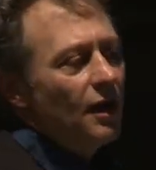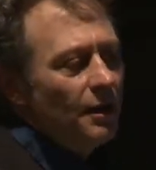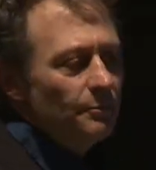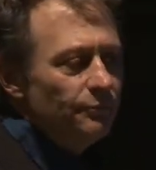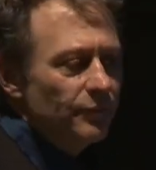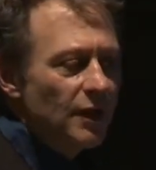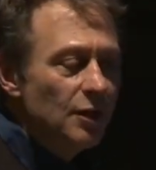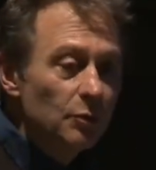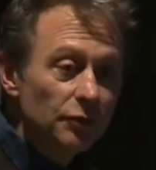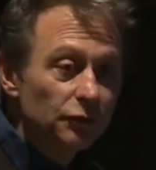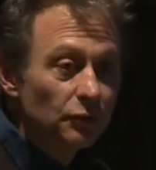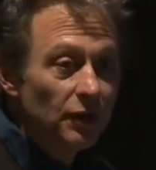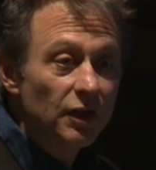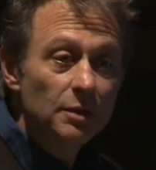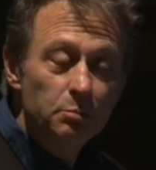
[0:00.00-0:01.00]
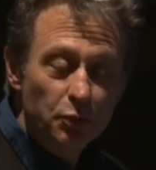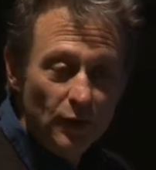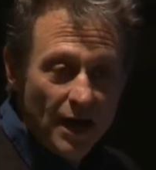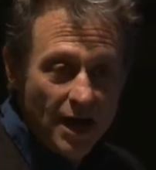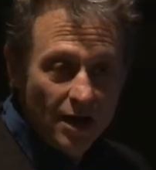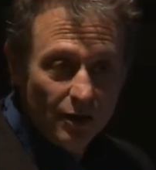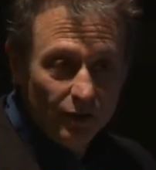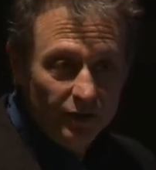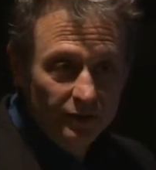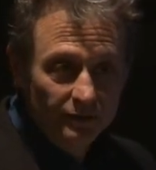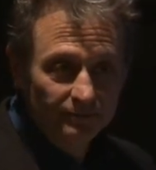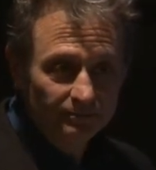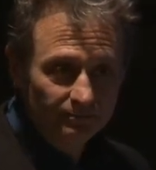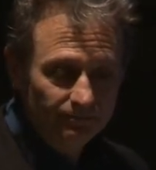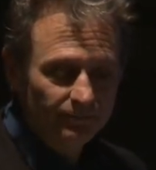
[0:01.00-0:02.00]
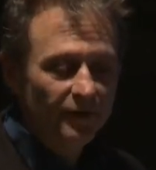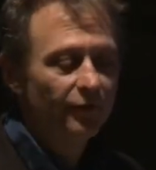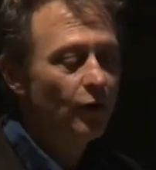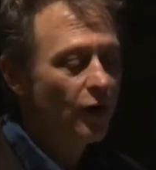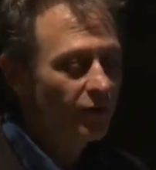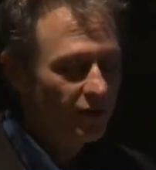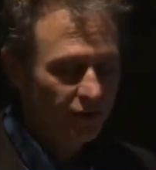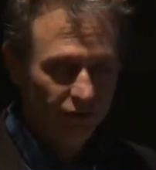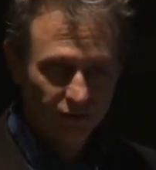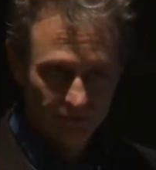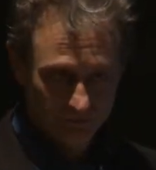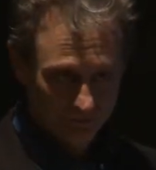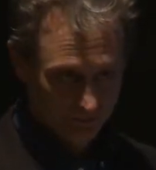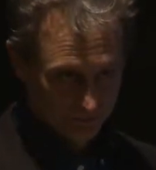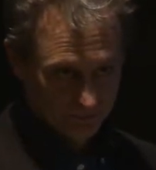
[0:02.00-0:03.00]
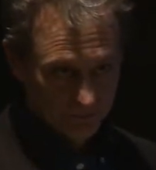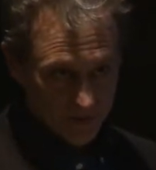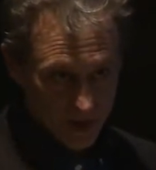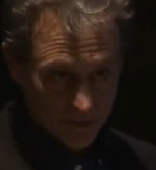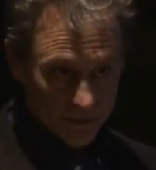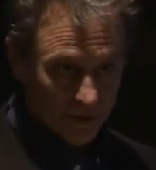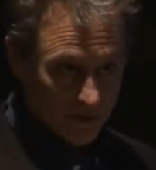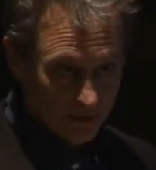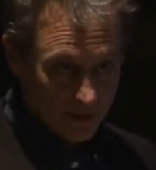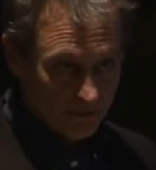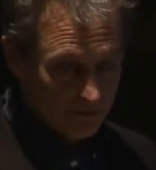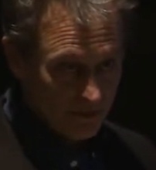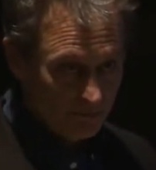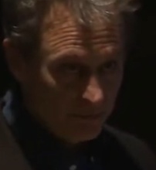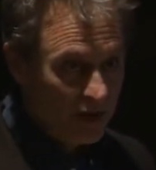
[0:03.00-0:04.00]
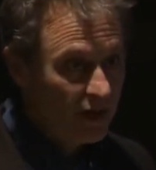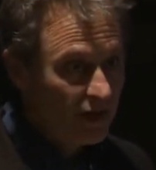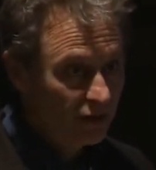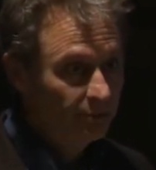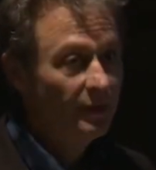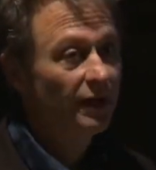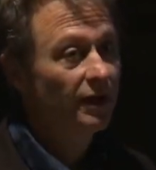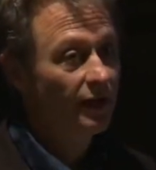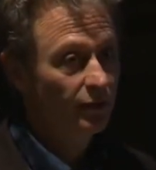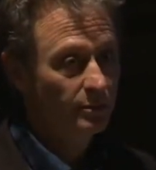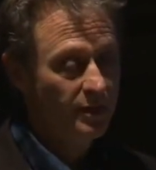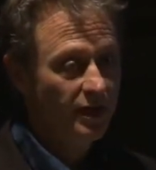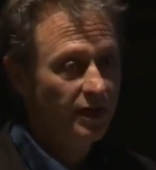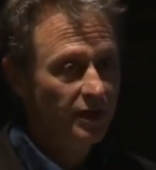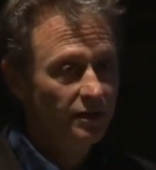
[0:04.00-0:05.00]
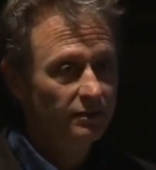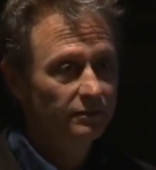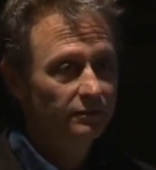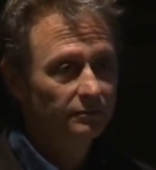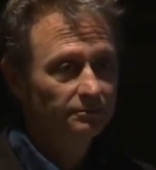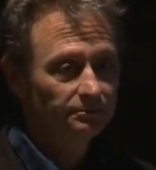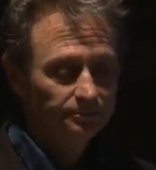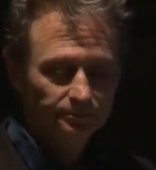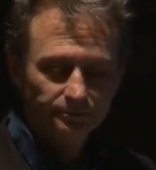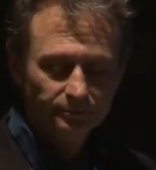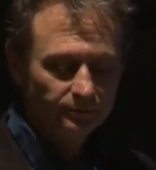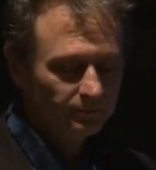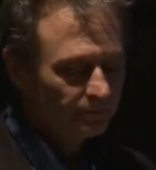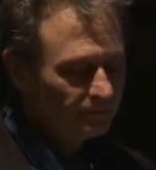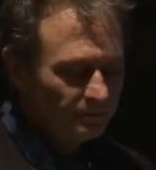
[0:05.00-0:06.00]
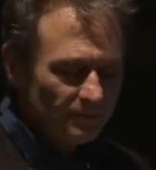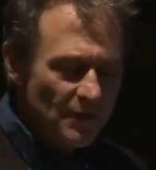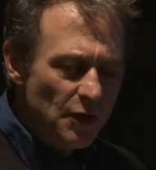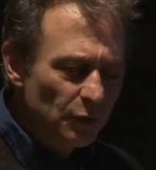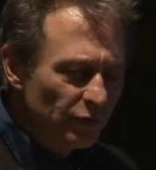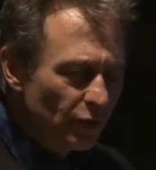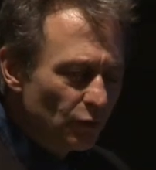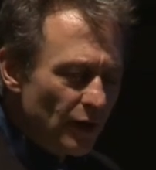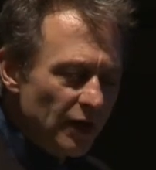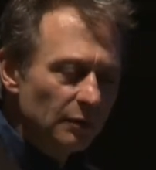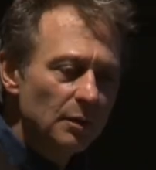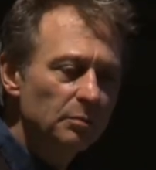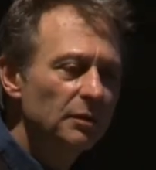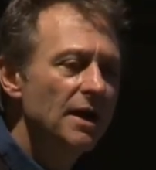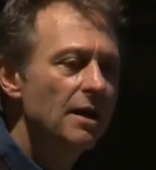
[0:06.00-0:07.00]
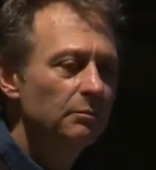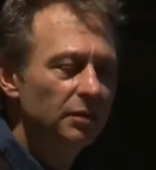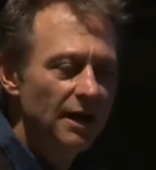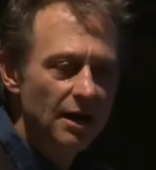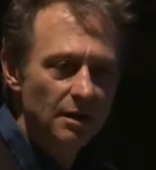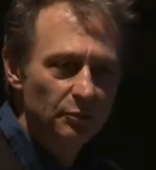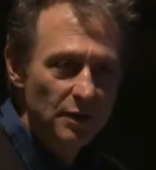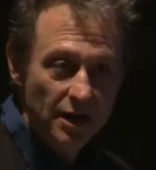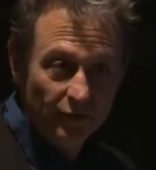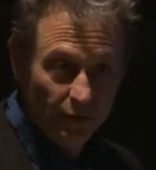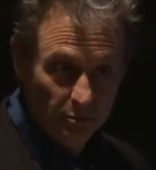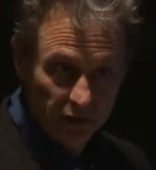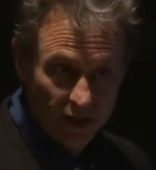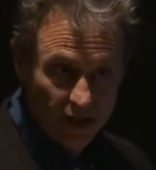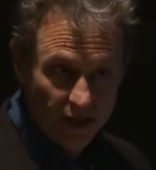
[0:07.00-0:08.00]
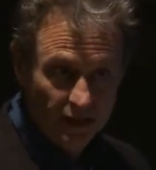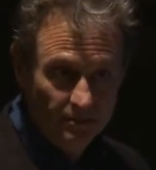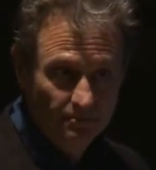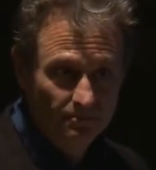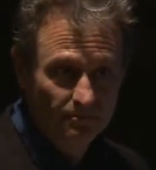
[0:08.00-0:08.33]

that? He was really proud of all this, of Peanuts being in other media. He was incredibly proud of the play